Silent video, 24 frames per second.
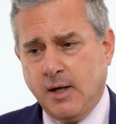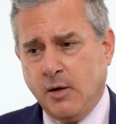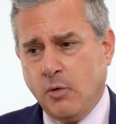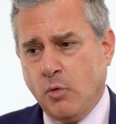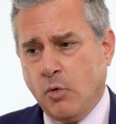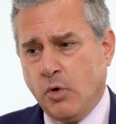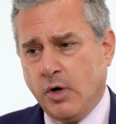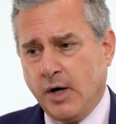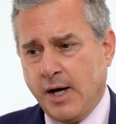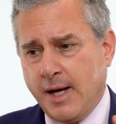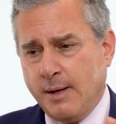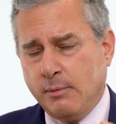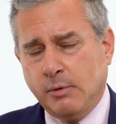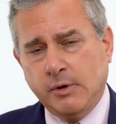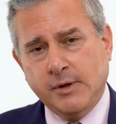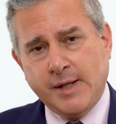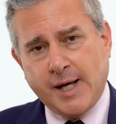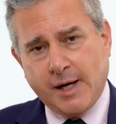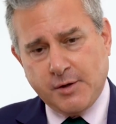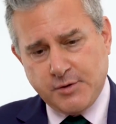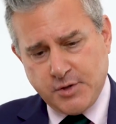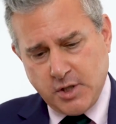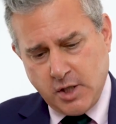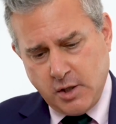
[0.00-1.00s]
we're able
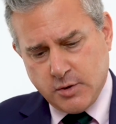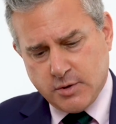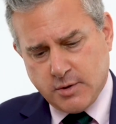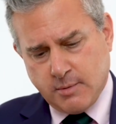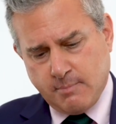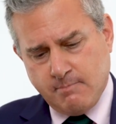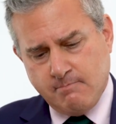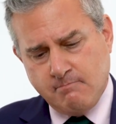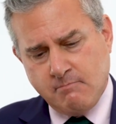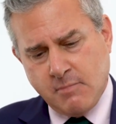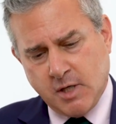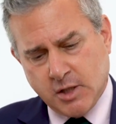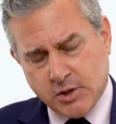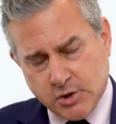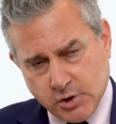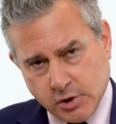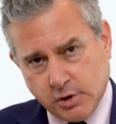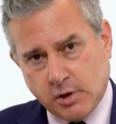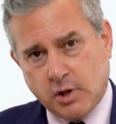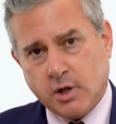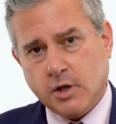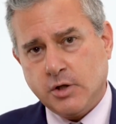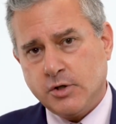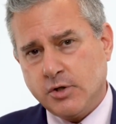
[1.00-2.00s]
now to use a much
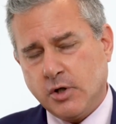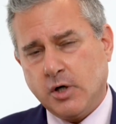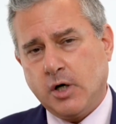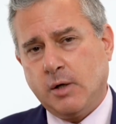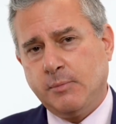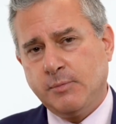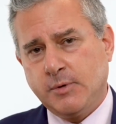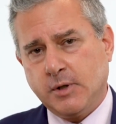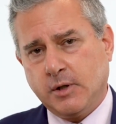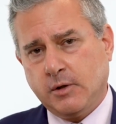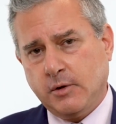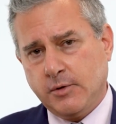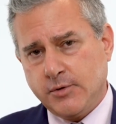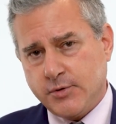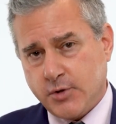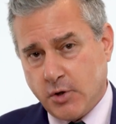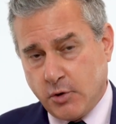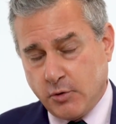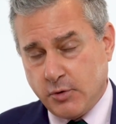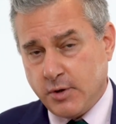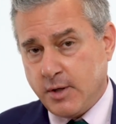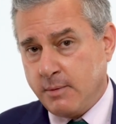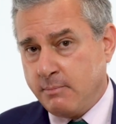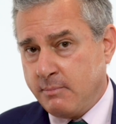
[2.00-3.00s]
larger optical
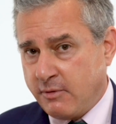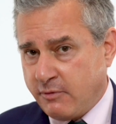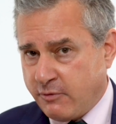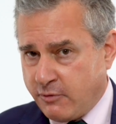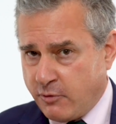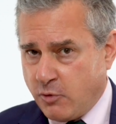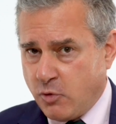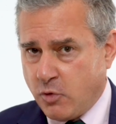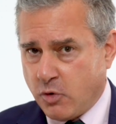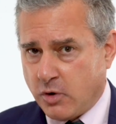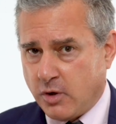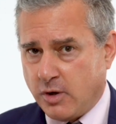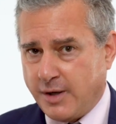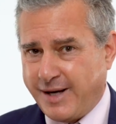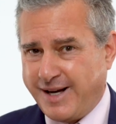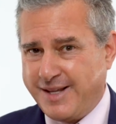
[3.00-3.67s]
zone than before,